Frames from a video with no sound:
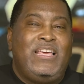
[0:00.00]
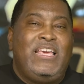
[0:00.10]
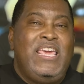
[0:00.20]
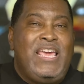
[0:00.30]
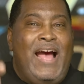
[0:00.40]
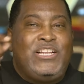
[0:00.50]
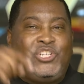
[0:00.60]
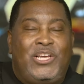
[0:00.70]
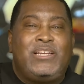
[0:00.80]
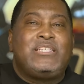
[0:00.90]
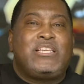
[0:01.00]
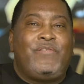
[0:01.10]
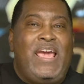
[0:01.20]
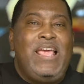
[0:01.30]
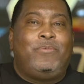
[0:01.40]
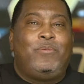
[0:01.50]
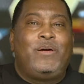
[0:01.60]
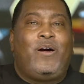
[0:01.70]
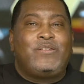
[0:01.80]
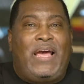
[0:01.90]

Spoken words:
he got jealous of Abel because